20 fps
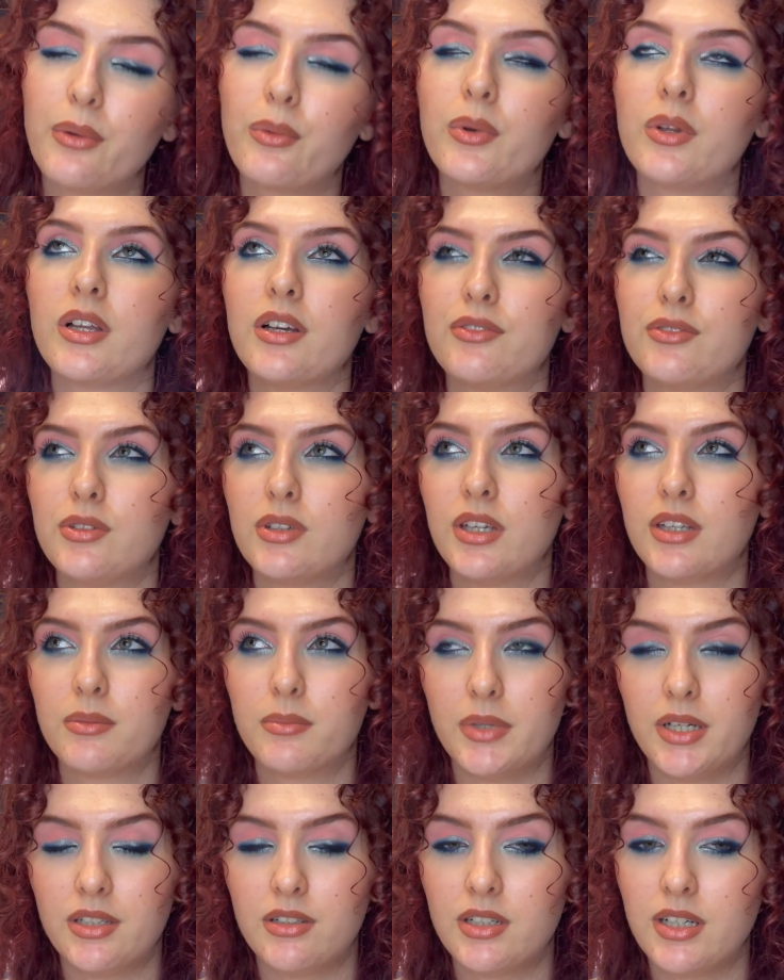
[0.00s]
have to get
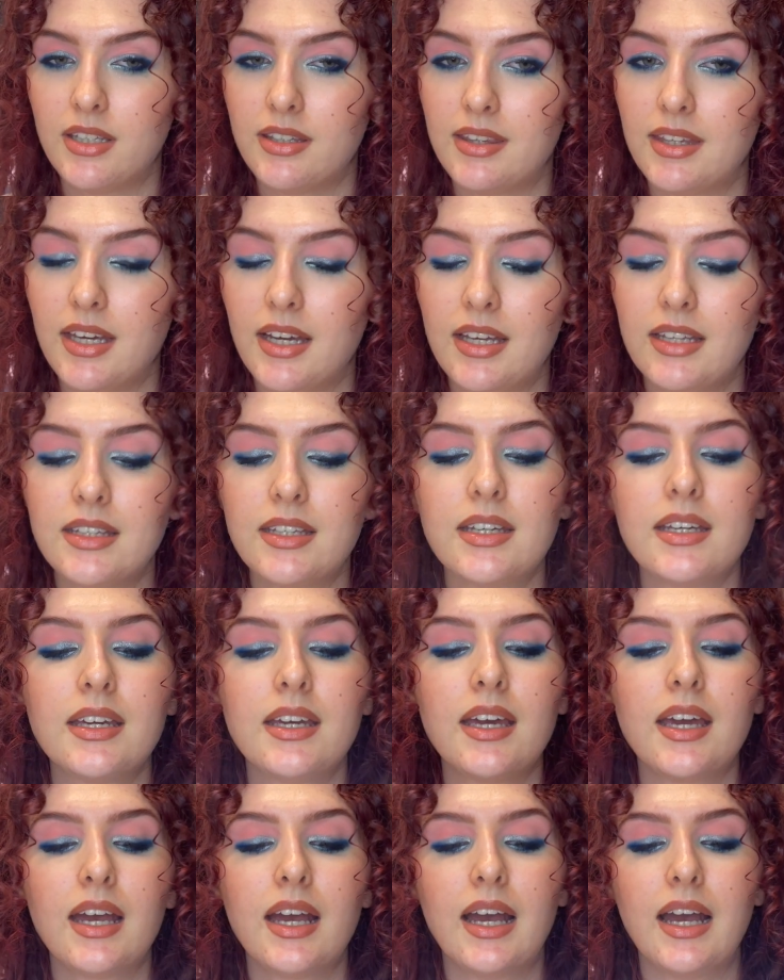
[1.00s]
better at that.
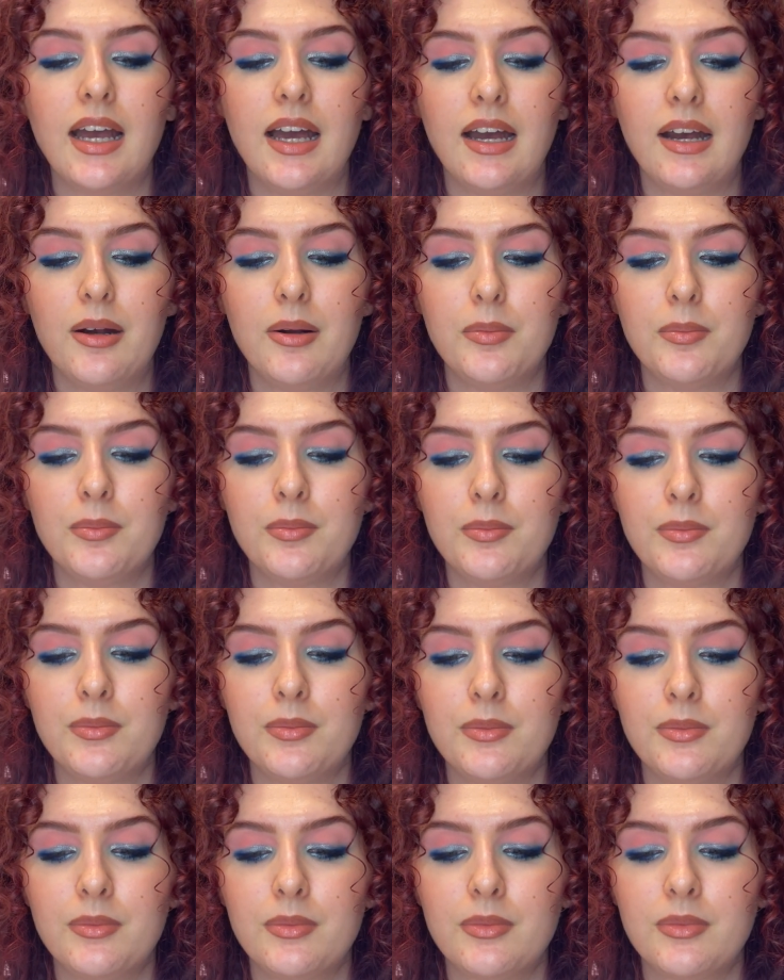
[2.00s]
Um,
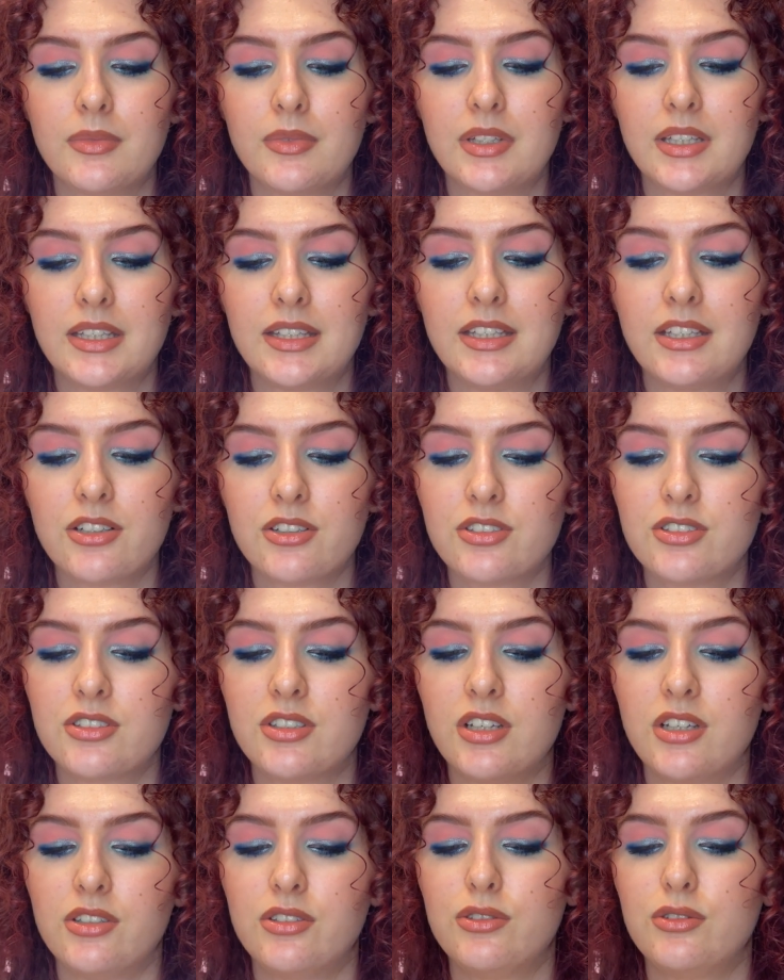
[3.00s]
there's
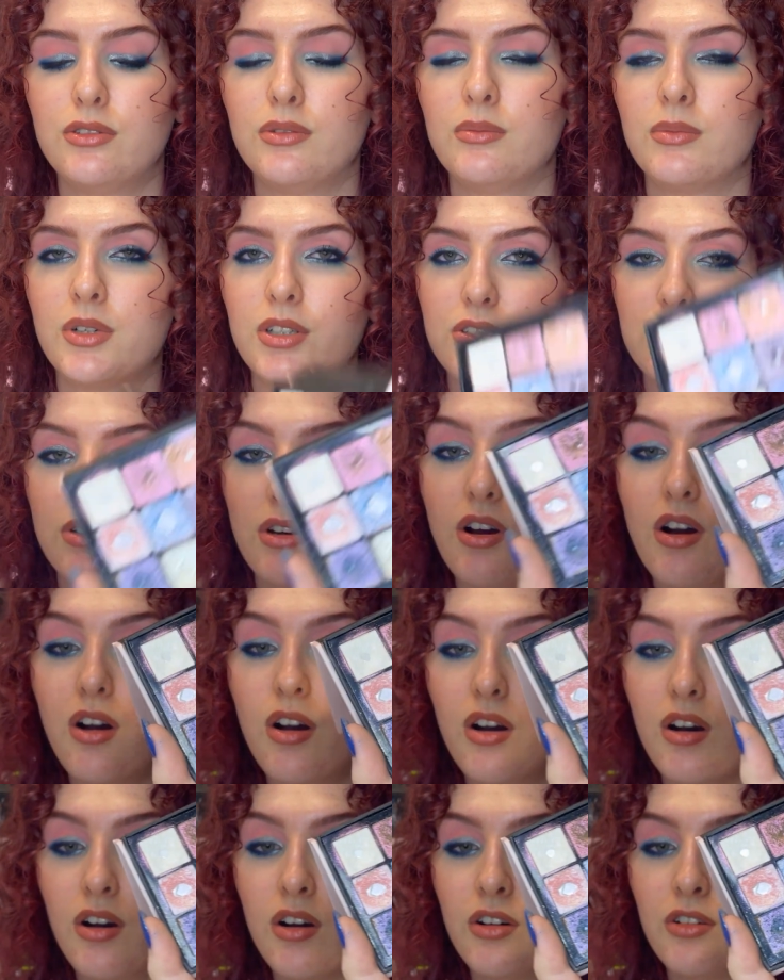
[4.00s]
not too much
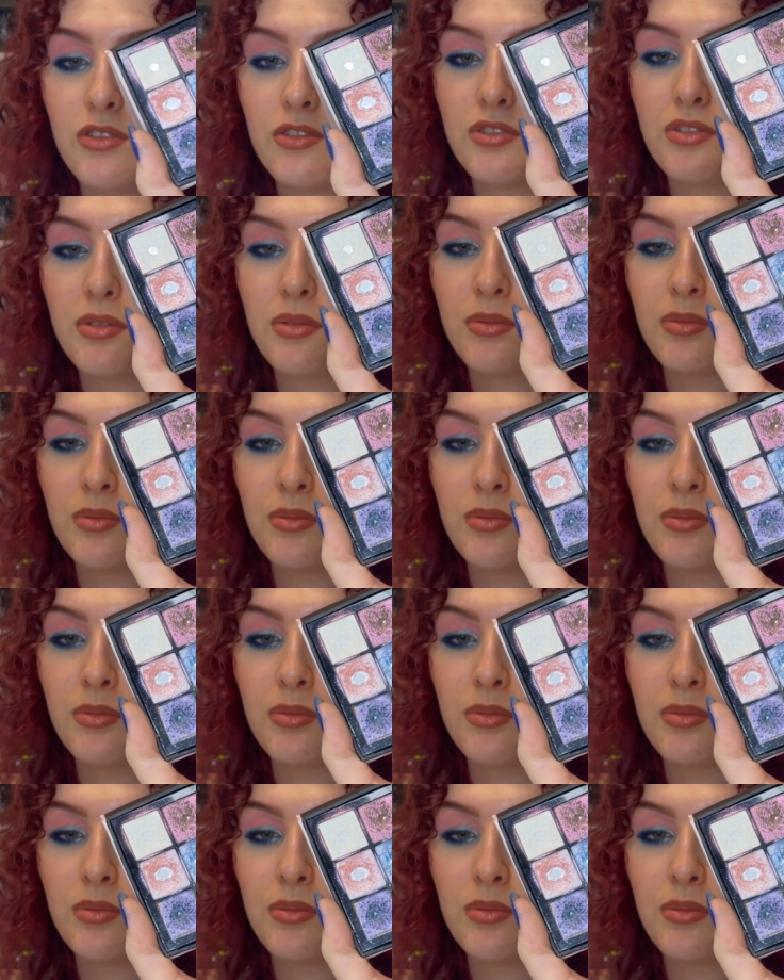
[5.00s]
of,